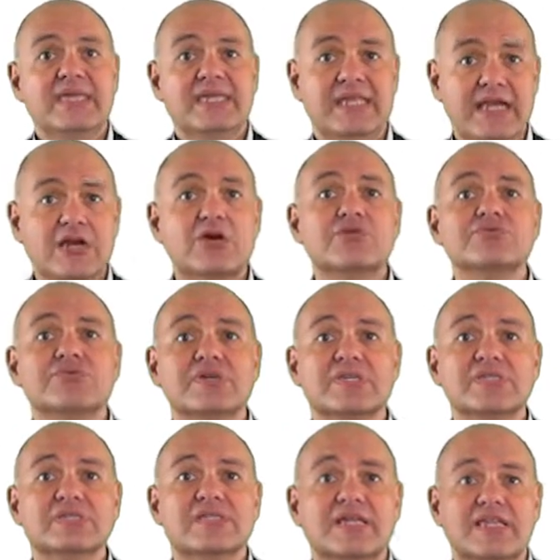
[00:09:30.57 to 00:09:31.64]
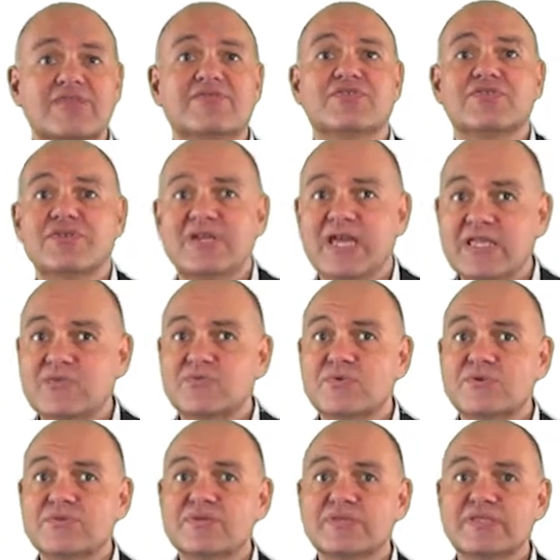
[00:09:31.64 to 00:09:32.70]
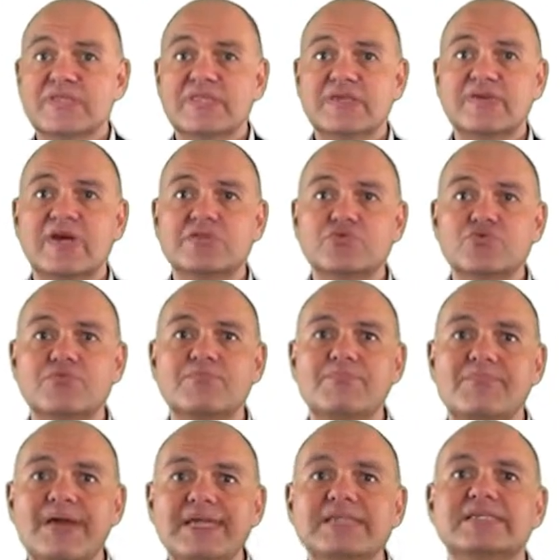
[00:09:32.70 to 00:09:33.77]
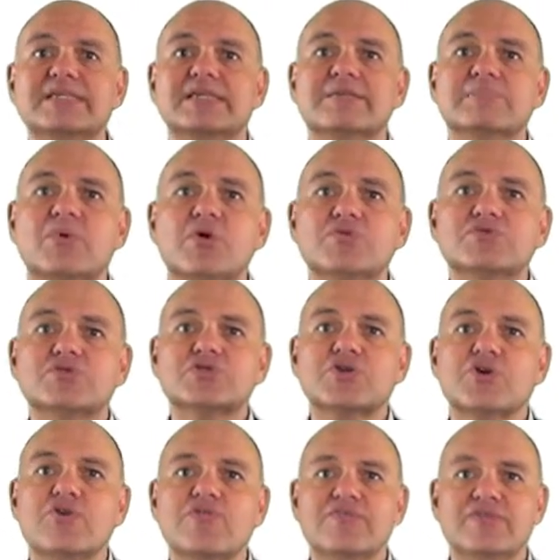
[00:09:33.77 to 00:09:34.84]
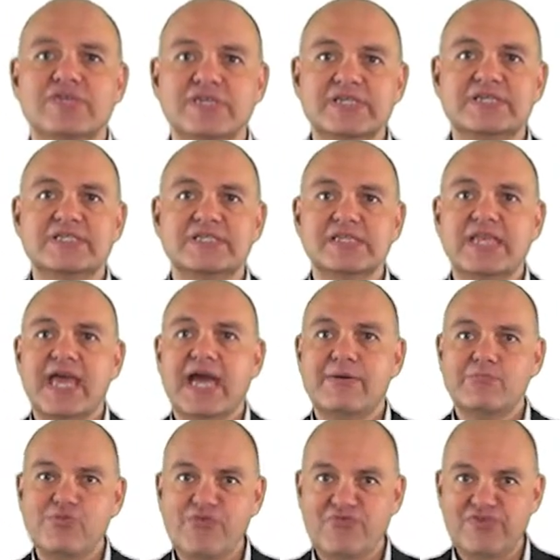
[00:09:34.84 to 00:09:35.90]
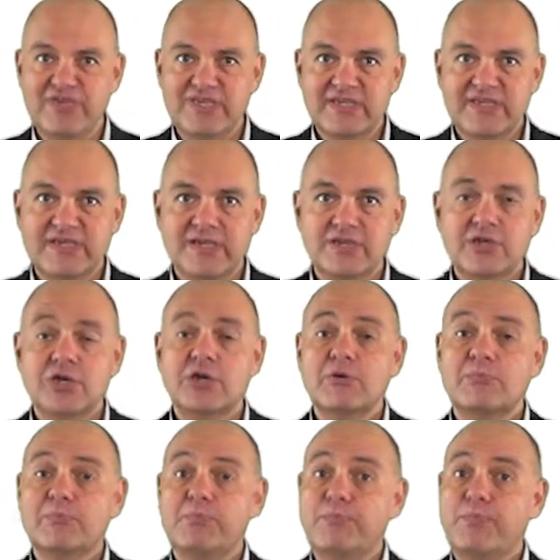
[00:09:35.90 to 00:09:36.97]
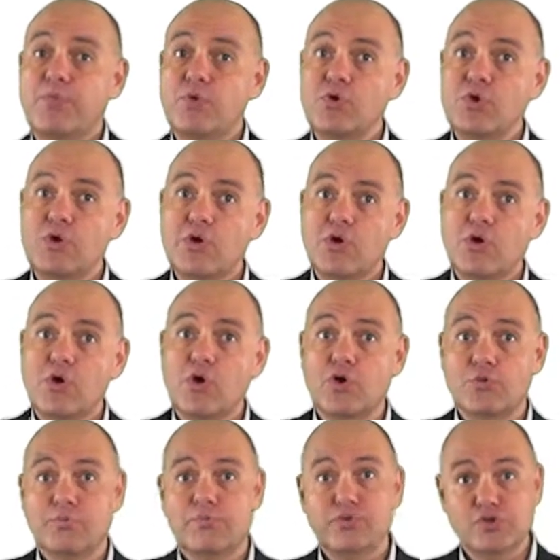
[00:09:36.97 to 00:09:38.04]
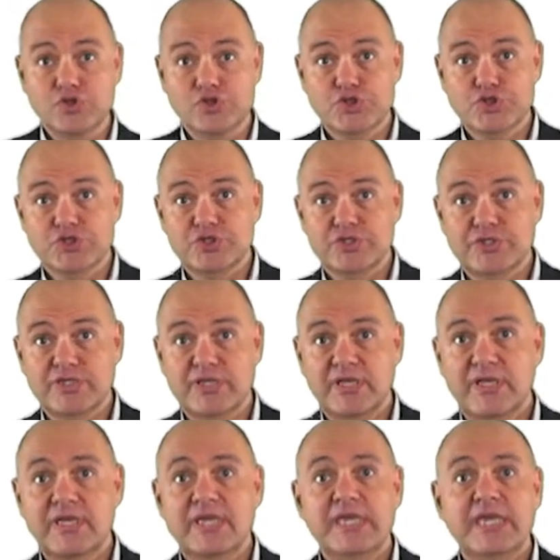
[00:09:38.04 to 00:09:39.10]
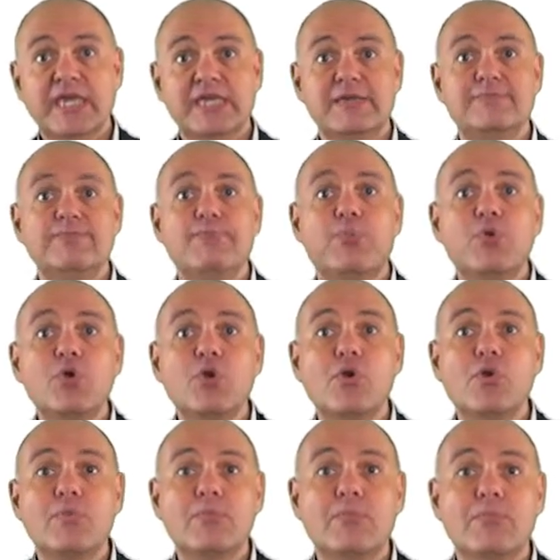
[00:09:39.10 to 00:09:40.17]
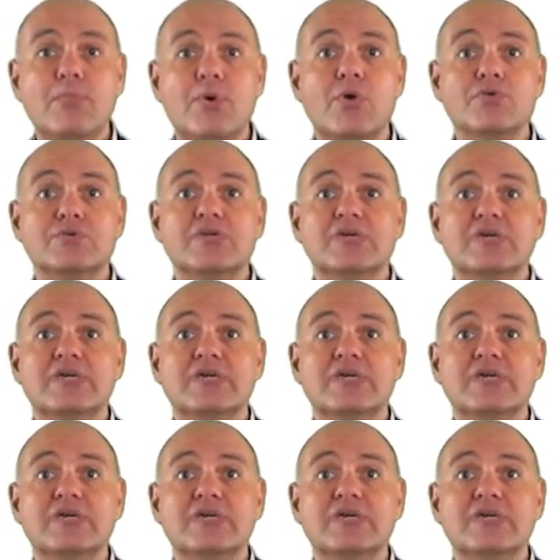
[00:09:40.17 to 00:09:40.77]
In a content delivery network, there are two basic modes of ingesting a movie: pull or push. In pull mode,